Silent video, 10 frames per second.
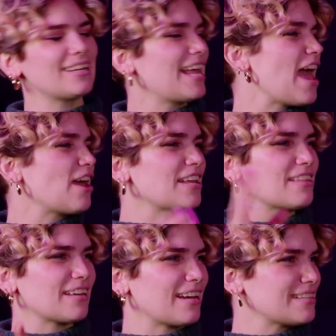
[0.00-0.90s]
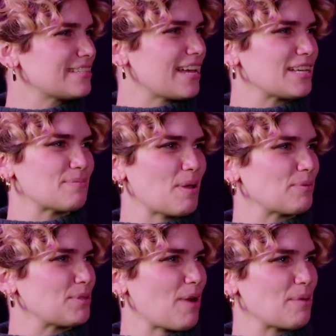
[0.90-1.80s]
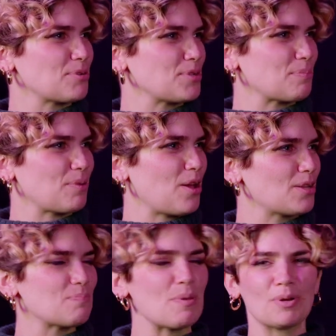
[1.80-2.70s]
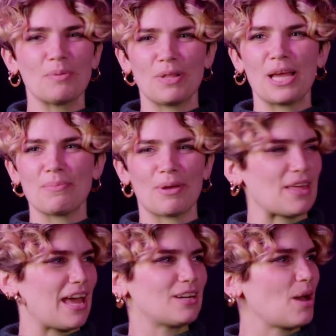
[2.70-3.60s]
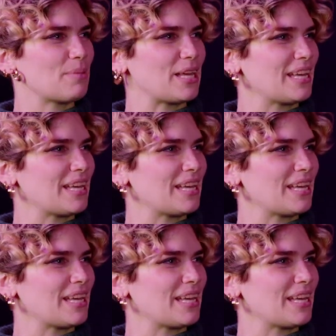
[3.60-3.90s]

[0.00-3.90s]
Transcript: anything I say is met with rapturous applause. People complain about that, not me.